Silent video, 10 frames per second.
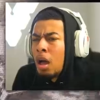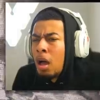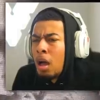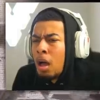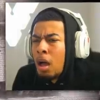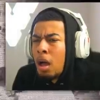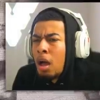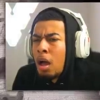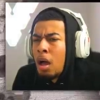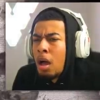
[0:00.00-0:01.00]

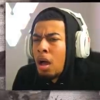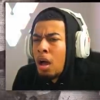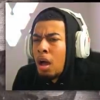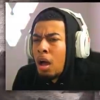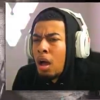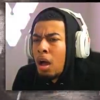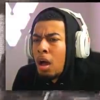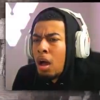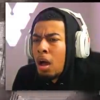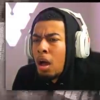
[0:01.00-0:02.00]
[no speech]